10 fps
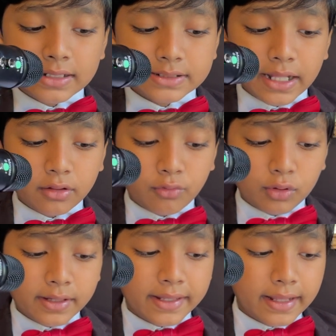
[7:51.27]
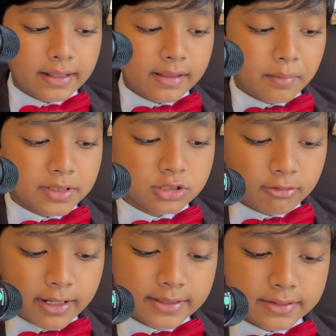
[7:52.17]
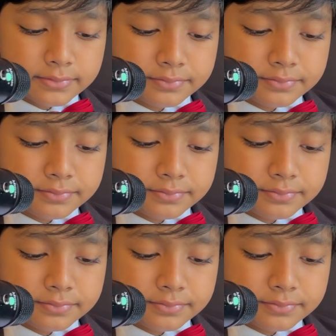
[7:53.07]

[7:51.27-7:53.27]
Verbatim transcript: and jailed for leading the demonstration.